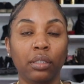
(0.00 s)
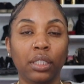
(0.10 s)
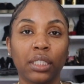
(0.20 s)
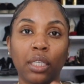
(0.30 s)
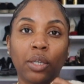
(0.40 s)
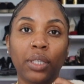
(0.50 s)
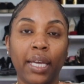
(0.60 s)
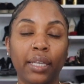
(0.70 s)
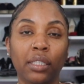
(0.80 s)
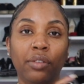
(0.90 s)
So
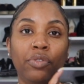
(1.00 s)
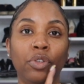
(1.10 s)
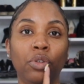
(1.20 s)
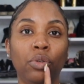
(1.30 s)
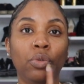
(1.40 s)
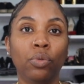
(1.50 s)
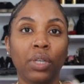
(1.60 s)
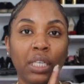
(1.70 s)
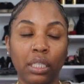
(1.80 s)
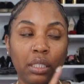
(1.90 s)
yes, if you
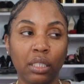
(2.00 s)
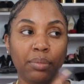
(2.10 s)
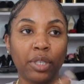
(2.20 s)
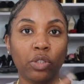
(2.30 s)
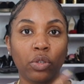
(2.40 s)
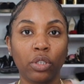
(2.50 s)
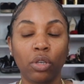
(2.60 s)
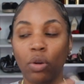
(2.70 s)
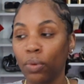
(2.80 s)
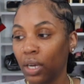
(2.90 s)
want to get these, make sure you
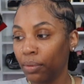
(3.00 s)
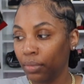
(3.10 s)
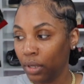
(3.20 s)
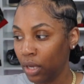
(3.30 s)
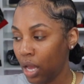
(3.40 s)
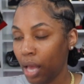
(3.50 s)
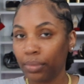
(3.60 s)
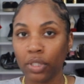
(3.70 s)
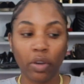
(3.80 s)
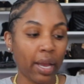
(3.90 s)
go up. I'm
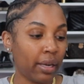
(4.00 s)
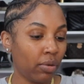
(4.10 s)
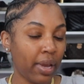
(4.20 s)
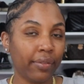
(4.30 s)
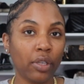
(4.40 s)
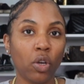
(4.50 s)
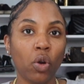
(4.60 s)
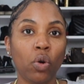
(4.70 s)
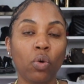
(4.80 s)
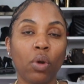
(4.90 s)
sorry I don't have the
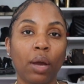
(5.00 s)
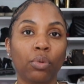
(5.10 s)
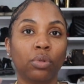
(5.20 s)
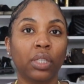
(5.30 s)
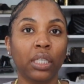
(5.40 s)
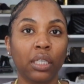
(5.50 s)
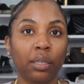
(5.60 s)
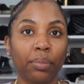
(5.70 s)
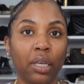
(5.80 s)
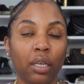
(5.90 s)
code. I will link
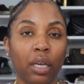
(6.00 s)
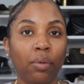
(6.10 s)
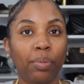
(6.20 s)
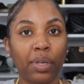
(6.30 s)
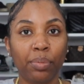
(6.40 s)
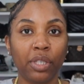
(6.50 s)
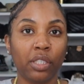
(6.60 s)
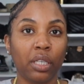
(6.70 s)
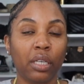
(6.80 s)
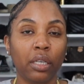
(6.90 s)
them here. I will put a picture
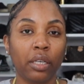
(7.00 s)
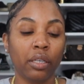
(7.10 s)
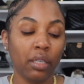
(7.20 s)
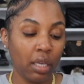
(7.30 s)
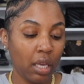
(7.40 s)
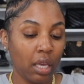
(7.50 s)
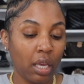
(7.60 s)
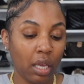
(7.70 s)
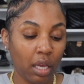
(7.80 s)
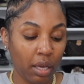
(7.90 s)
here.
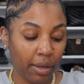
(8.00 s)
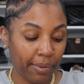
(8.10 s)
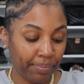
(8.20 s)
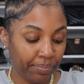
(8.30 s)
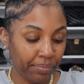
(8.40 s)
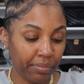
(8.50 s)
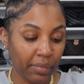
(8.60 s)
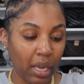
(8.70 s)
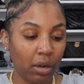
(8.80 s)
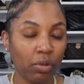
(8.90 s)
I
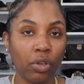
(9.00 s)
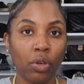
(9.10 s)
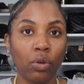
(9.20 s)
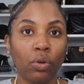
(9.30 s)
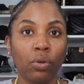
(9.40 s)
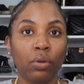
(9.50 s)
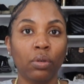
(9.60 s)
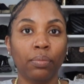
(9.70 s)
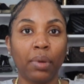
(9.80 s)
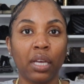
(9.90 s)
don't know.
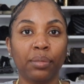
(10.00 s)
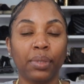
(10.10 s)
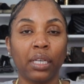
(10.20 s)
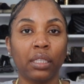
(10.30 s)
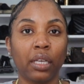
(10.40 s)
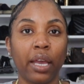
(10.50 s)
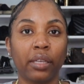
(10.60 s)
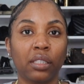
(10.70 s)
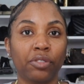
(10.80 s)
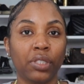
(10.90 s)
My husband, I think,
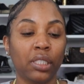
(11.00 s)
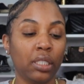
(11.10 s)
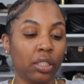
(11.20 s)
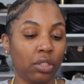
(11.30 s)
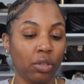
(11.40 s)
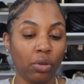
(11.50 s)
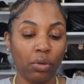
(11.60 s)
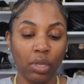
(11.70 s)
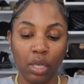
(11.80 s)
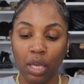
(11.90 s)
has the receipt, so
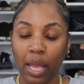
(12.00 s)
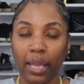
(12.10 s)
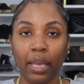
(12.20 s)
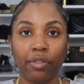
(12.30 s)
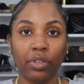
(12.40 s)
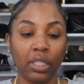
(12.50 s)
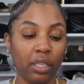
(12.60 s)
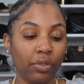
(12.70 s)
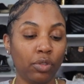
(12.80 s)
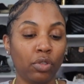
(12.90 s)
I can't really
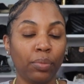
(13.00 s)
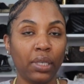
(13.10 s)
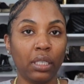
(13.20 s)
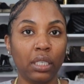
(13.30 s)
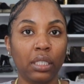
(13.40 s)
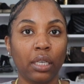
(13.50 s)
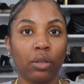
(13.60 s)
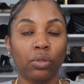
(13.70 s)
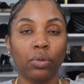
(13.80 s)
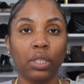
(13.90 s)
give you too many
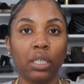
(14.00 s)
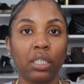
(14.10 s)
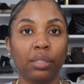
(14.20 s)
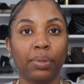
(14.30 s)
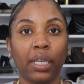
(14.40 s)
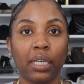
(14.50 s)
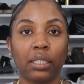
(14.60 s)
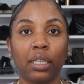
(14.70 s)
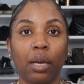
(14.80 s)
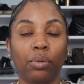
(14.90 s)
details on these. But like I
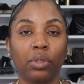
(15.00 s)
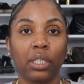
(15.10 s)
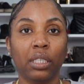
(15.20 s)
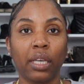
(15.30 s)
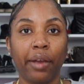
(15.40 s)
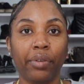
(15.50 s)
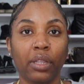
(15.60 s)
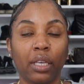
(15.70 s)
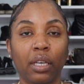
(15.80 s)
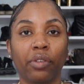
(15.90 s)
said, I will link
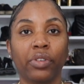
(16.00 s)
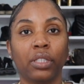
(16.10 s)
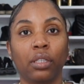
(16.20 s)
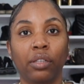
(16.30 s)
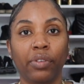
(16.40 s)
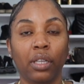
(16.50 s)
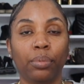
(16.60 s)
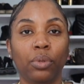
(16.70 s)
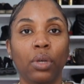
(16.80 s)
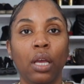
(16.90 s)
everything if it's still
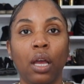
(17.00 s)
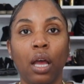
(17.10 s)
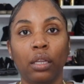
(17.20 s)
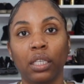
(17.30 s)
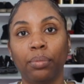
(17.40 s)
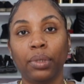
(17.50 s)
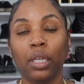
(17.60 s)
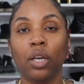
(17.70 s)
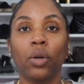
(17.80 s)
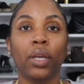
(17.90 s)
available. I'll link it
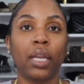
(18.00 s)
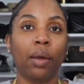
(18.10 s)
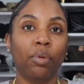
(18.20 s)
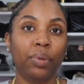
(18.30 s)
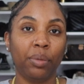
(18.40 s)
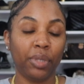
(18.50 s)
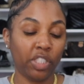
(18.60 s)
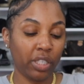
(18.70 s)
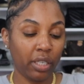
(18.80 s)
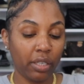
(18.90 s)
below, and I will put a
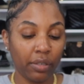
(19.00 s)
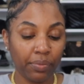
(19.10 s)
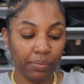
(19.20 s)
picture here.